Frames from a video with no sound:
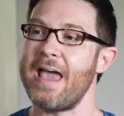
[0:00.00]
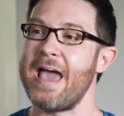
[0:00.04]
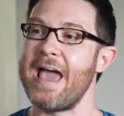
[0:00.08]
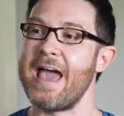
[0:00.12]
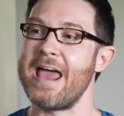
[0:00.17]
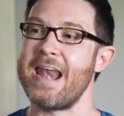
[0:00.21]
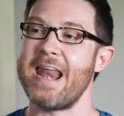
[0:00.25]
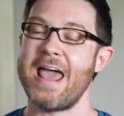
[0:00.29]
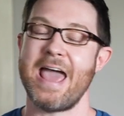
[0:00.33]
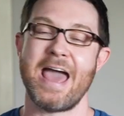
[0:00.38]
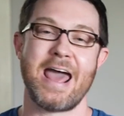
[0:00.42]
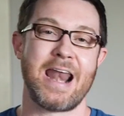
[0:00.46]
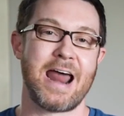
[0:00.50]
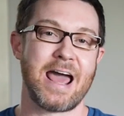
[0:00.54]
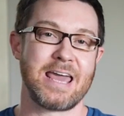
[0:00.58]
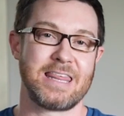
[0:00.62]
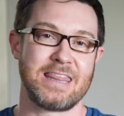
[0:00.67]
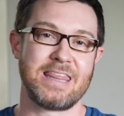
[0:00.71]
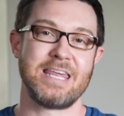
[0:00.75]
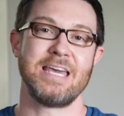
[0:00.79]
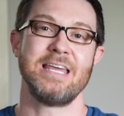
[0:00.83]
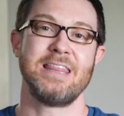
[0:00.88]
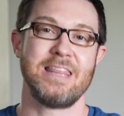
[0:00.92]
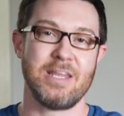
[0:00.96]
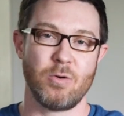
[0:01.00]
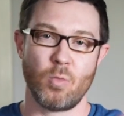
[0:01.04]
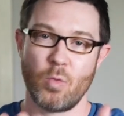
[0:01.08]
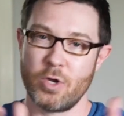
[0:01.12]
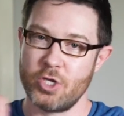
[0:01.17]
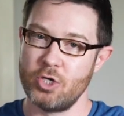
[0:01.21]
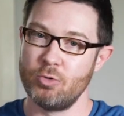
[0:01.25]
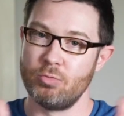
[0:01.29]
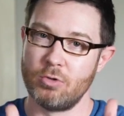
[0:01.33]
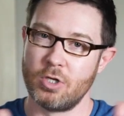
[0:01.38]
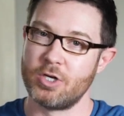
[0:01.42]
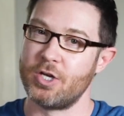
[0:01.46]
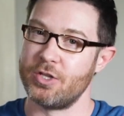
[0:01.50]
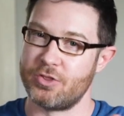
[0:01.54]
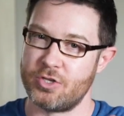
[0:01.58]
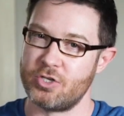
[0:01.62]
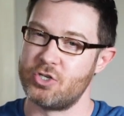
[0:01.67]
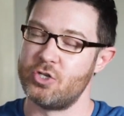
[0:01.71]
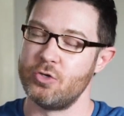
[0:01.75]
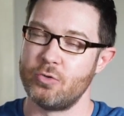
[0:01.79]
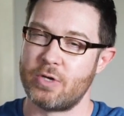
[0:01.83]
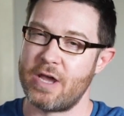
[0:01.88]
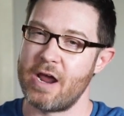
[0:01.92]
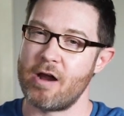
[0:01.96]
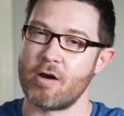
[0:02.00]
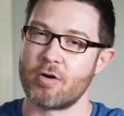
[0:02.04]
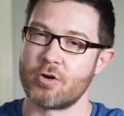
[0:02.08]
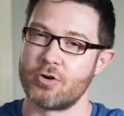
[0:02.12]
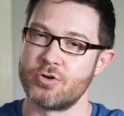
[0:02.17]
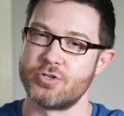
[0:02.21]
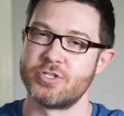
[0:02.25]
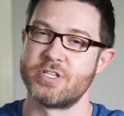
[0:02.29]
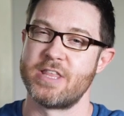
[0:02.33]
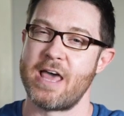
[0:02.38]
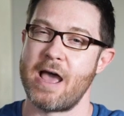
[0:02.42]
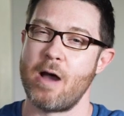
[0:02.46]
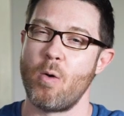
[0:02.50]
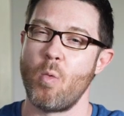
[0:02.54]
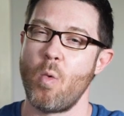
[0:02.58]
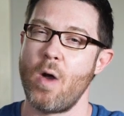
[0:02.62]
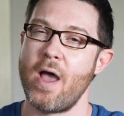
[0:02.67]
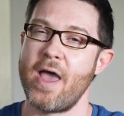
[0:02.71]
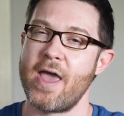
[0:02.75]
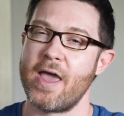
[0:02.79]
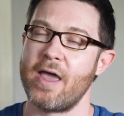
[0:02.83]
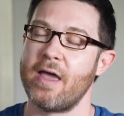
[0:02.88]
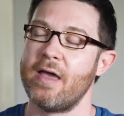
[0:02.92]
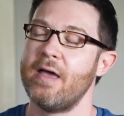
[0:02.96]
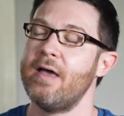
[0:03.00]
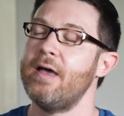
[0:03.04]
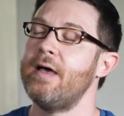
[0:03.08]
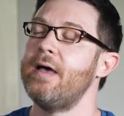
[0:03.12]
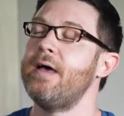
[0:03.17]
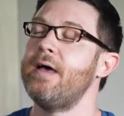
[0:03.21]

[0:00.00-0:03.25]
And I think then when you look at the two characters that way,